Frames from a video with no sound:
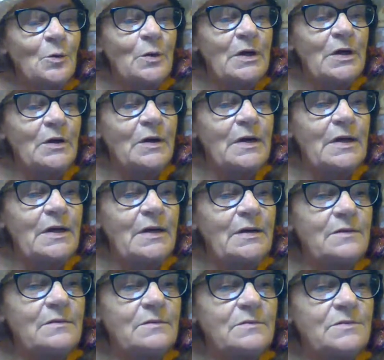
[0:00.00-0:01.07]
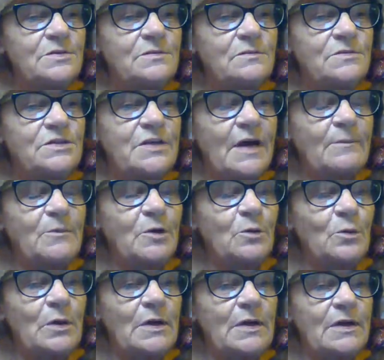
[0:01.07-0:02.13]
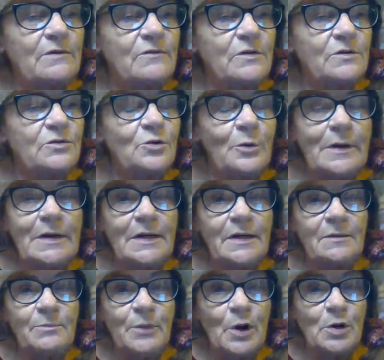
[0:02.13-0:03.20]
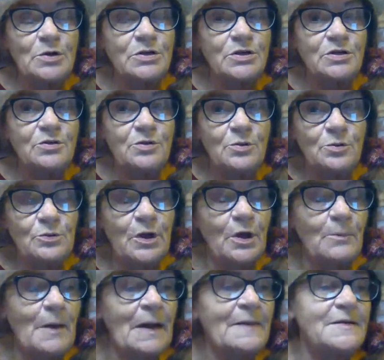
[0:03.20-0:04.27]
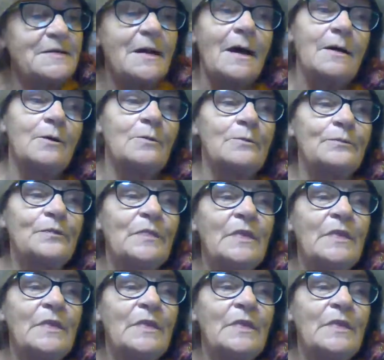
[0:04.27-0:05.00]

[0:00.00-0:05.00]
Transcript: We're in chapter whatever, 20, part 2, you'll know by the title.